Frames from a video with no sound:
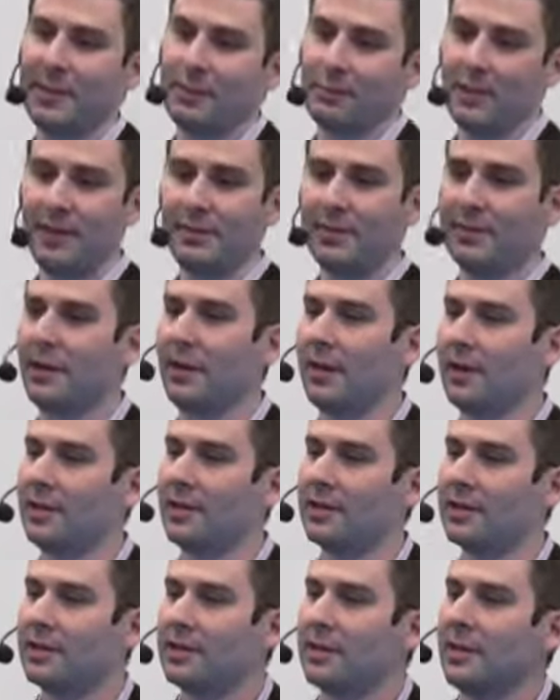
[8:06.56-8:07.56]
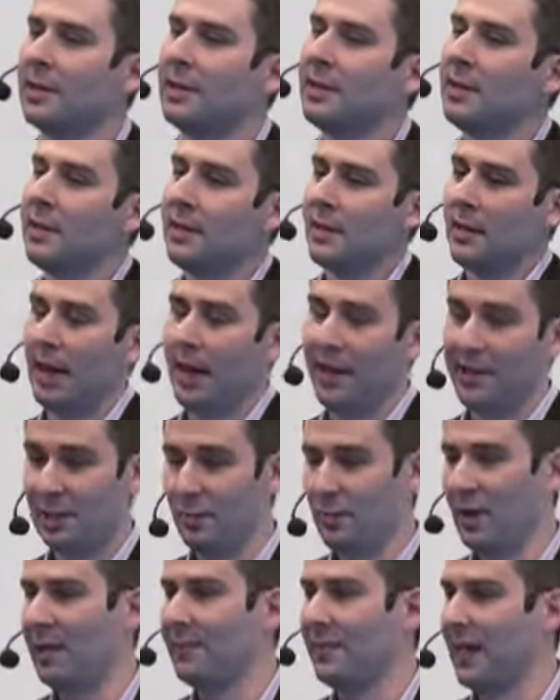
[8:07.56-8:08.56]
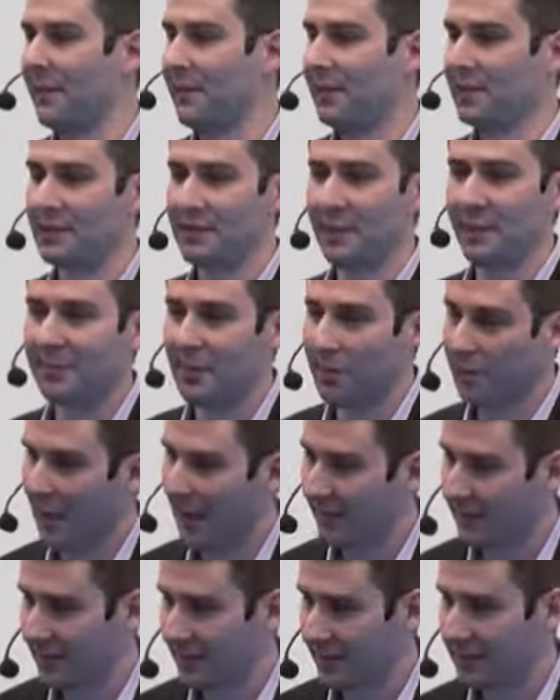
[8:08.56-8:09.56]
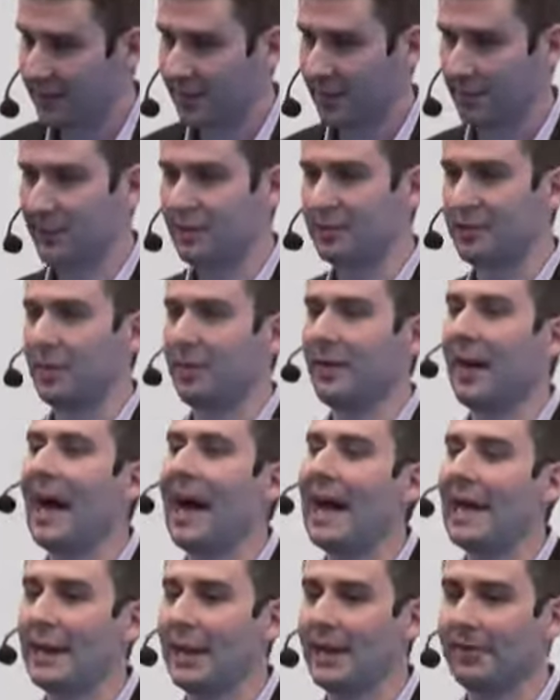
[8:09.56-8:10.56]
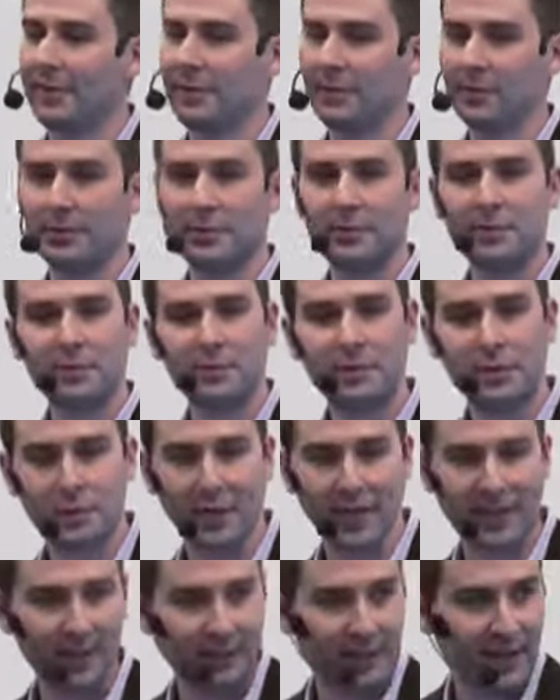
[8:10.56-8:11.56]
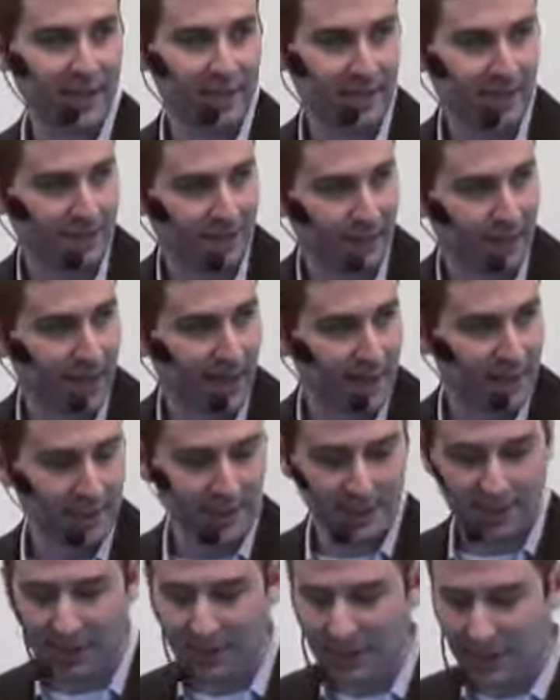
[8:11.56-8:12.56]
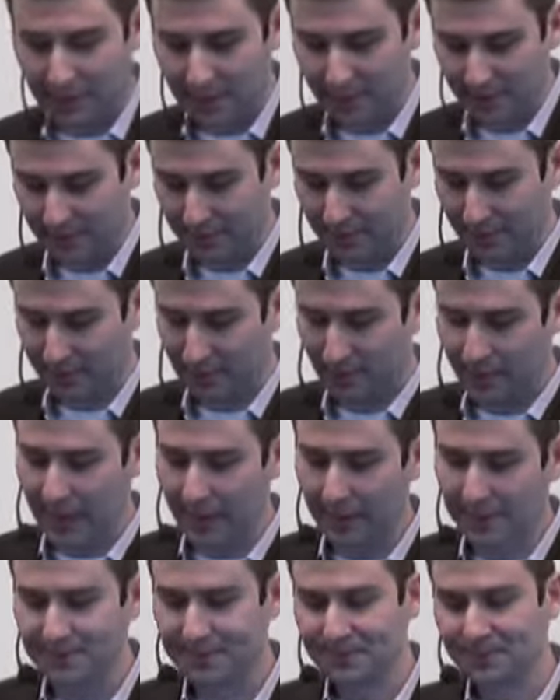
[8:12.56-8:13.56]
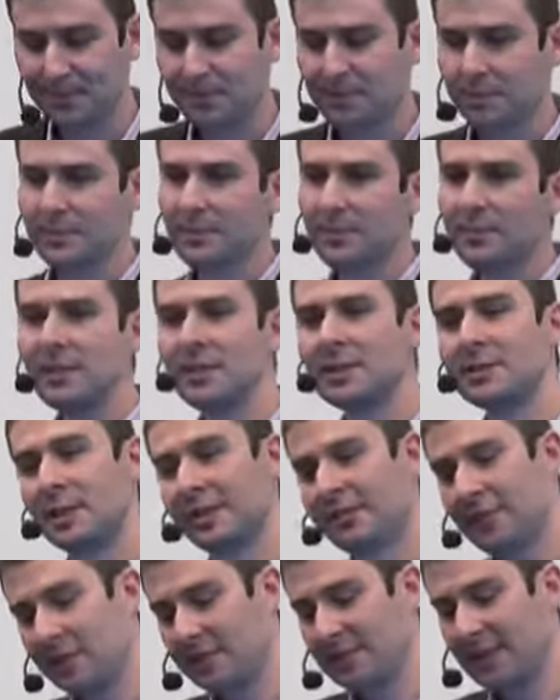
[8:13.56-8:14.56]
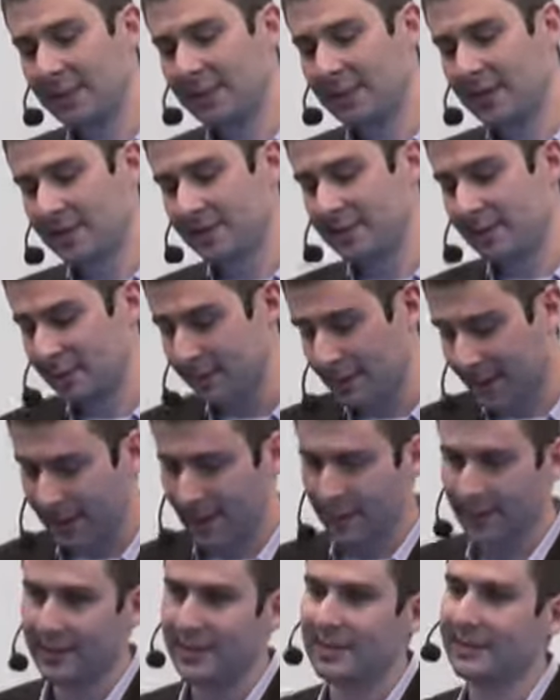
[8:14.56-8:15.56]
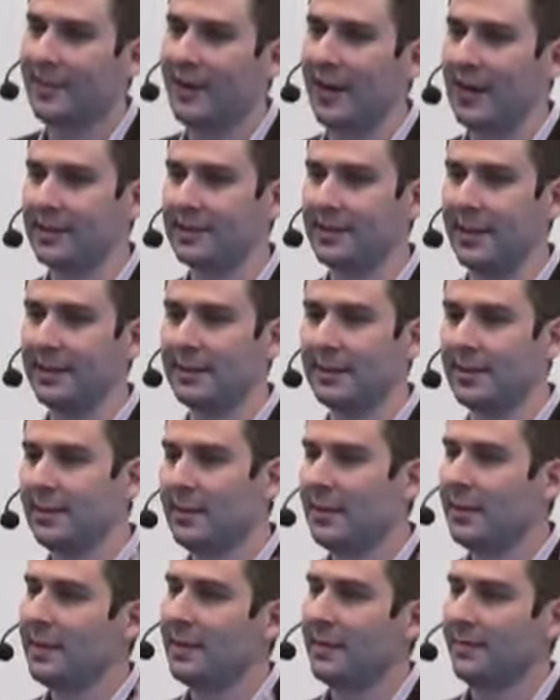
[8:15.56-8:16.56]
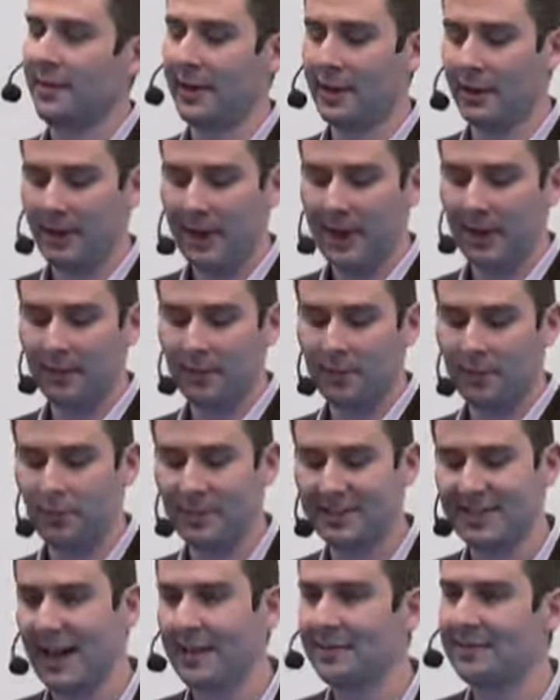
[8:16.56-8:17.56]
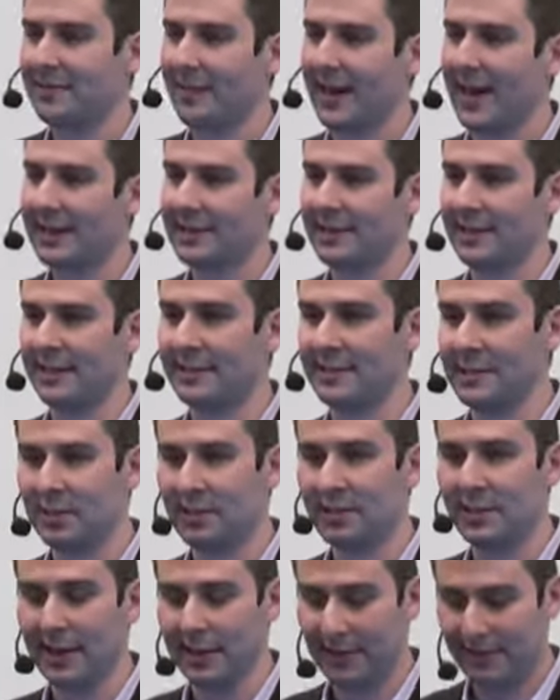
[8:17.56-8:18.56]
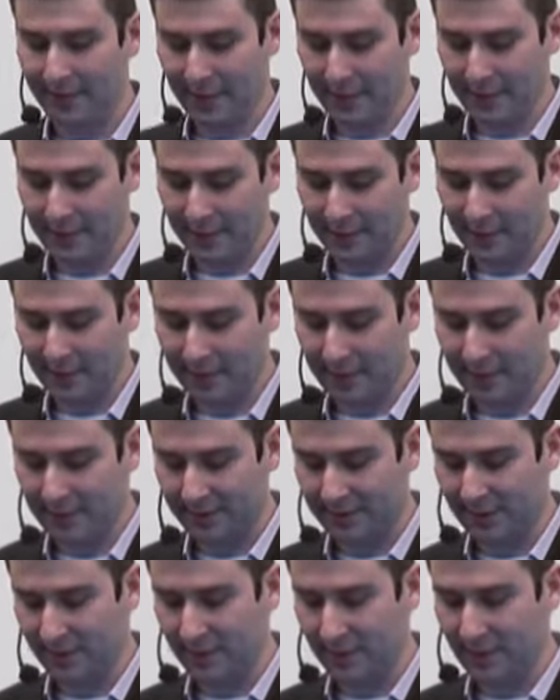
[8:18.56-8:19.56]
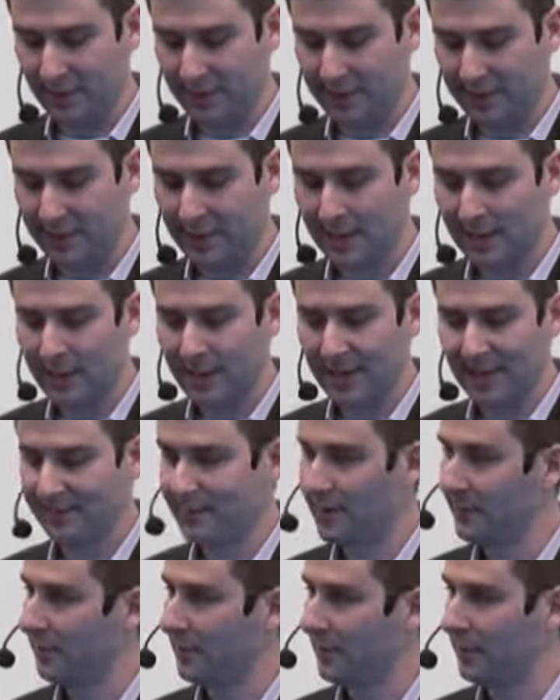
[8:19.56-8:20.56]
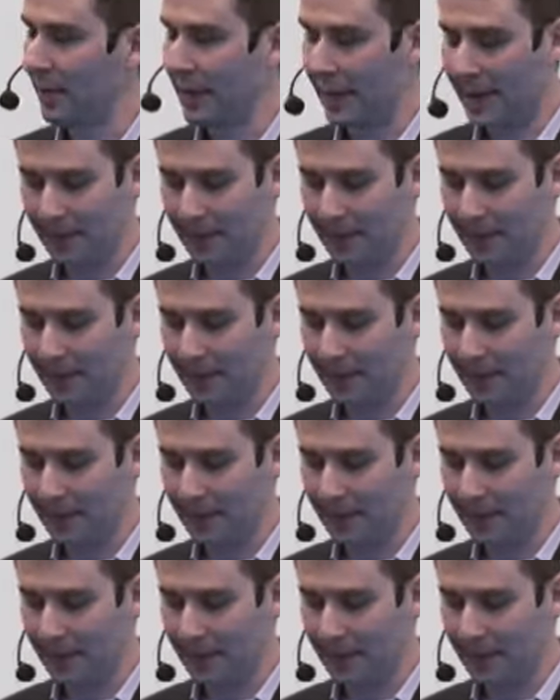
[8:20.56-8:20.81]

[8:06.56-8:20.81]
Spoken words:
your webinars, your white papers, your infographics, the real sort of high-level trend-based information does really well. The first step is take a look at this buying cycle, figure out what types of assets do you think fit into those different roles as people